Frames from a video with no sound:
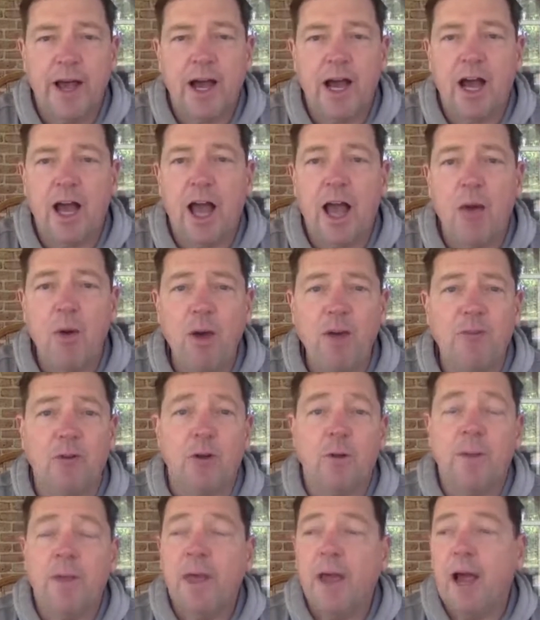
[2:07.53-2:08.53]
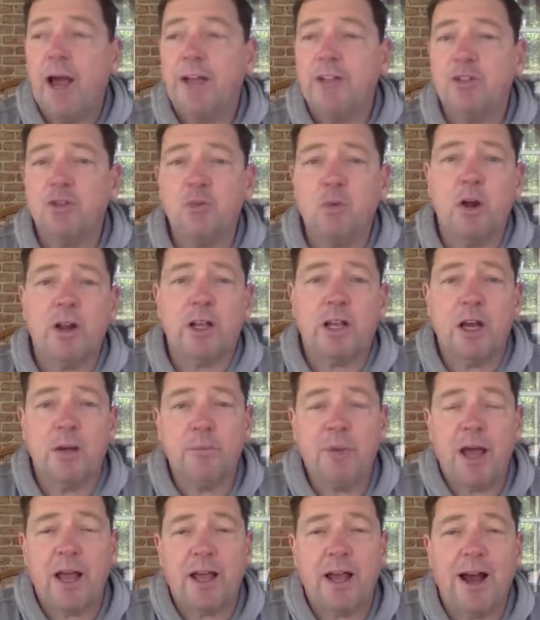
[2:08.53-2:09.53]
However, I do want to
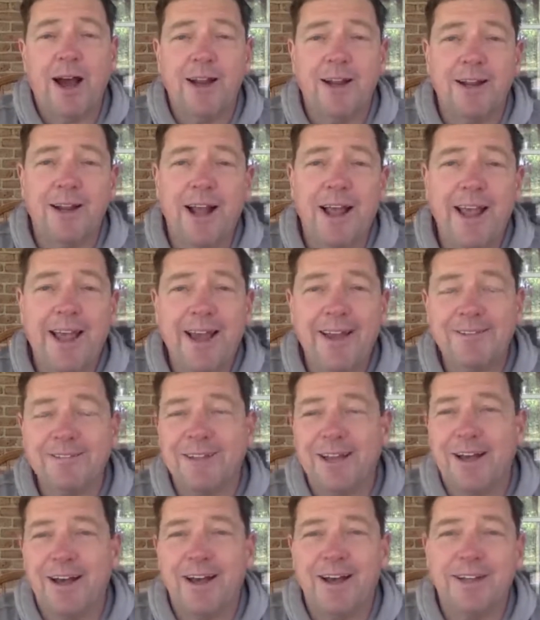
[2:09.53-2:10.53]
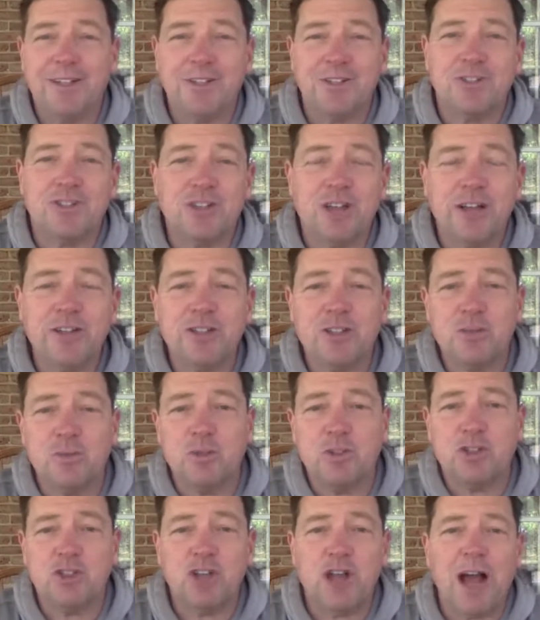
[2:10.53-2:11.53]
come back on, and I had a discussion
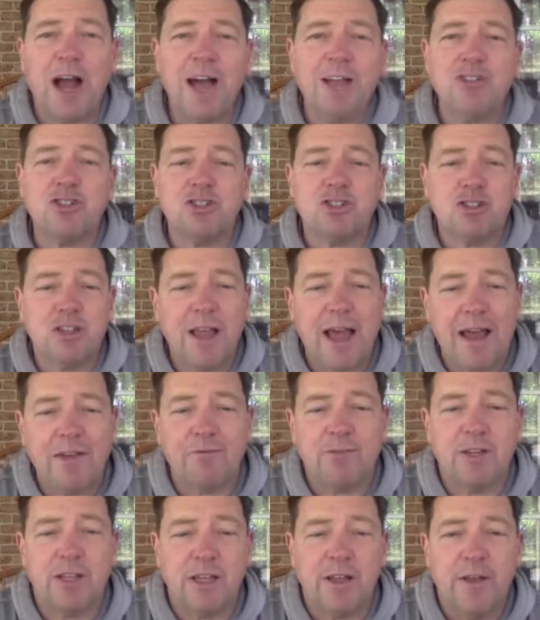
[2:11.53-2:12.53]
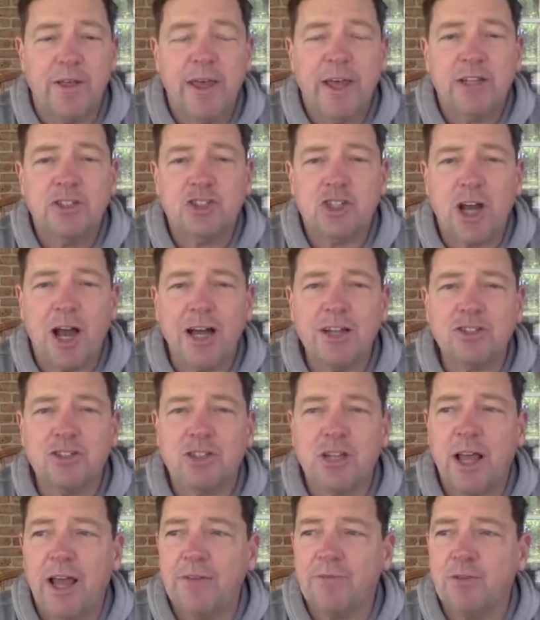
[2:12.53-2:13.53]
with John Schlafly. John
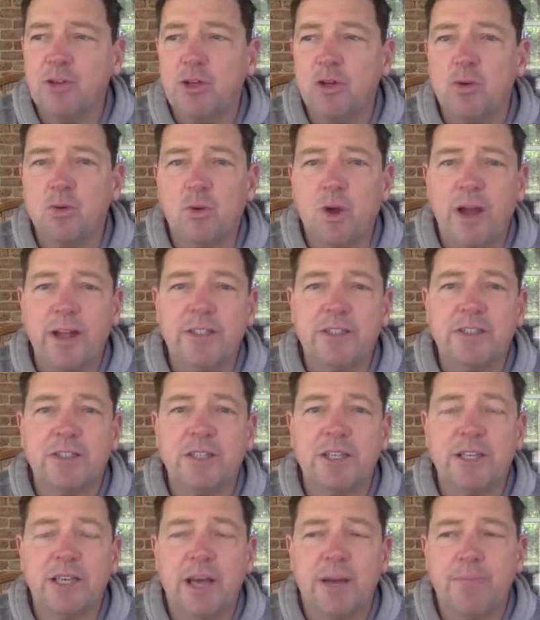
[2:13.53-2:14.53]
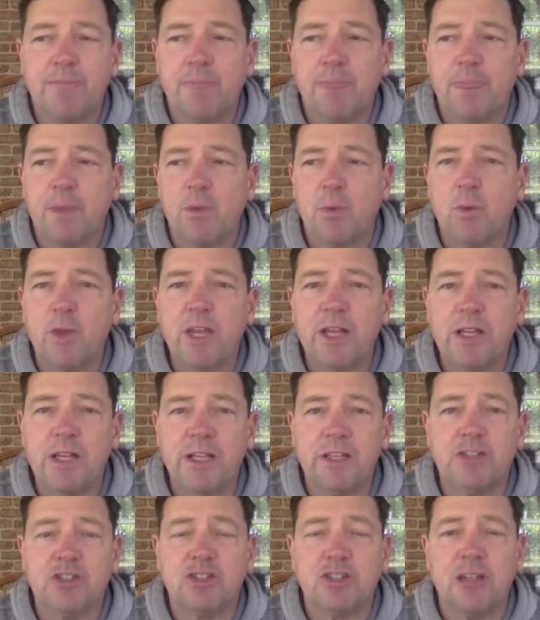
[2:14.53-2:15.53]
Schlafly, who writes the
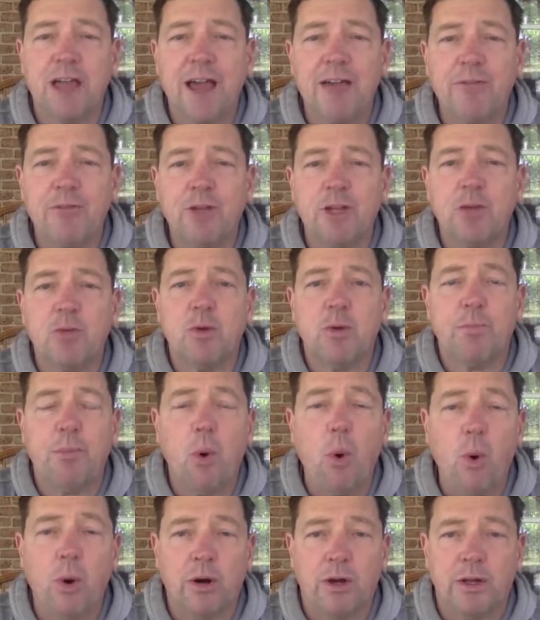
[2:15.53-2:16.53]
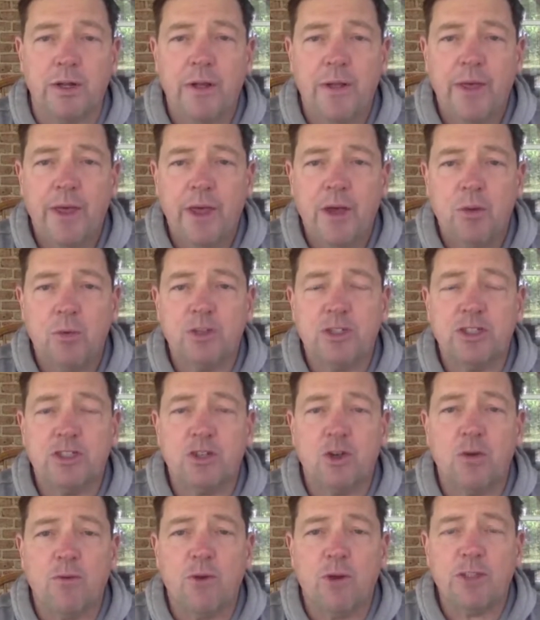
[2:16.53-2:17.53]
weekly Schlafly Report, which
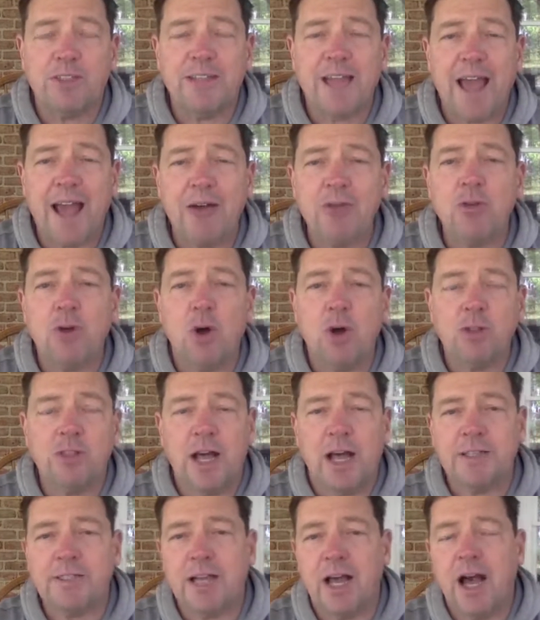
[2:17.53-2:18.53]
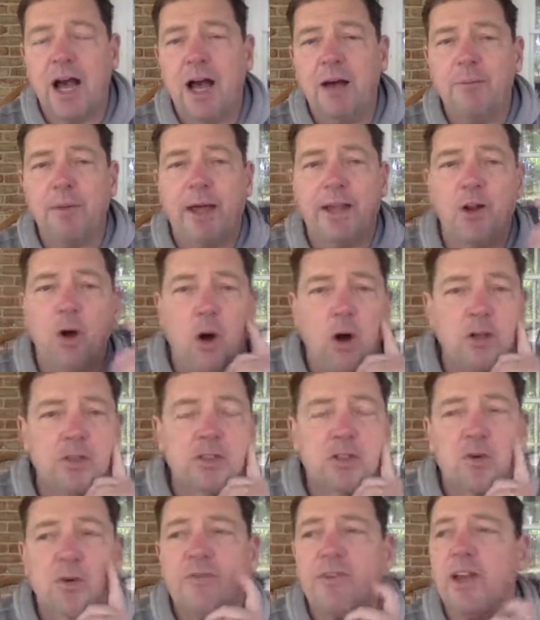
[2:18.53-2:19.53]
is over at townhall.com and
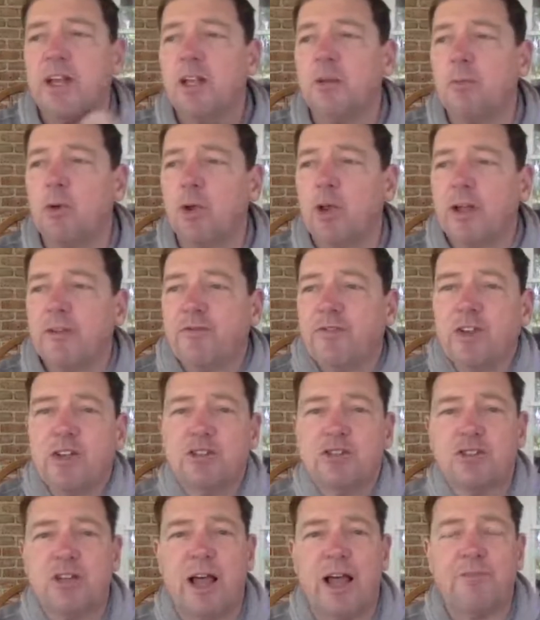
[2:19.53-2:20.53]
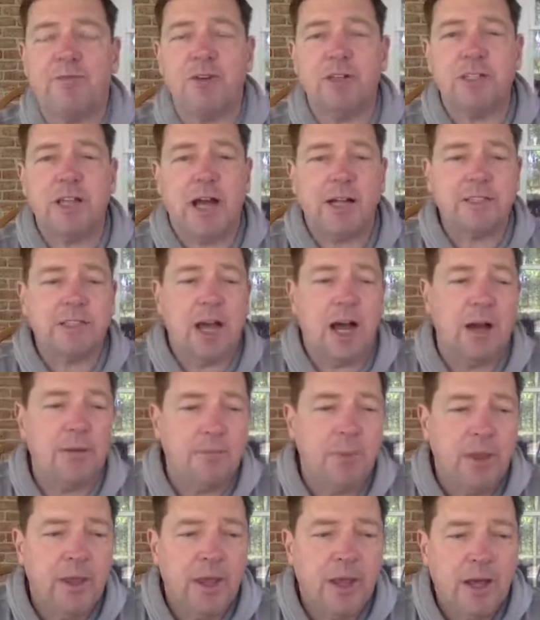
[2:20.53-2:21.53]
also available at
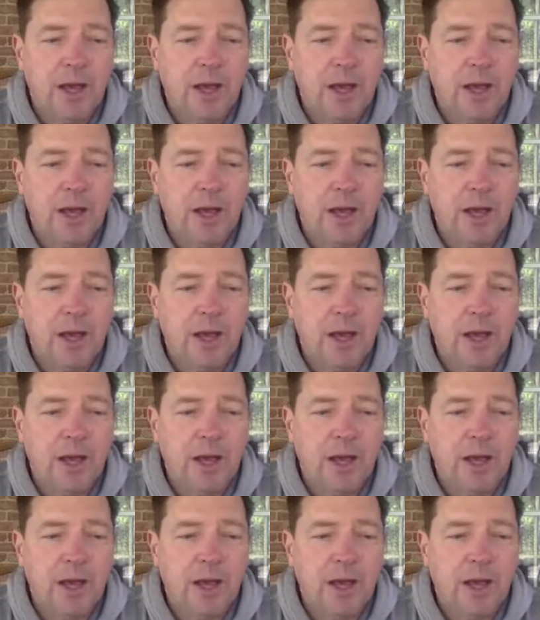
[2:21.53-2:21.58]
phyllisschlafly.com.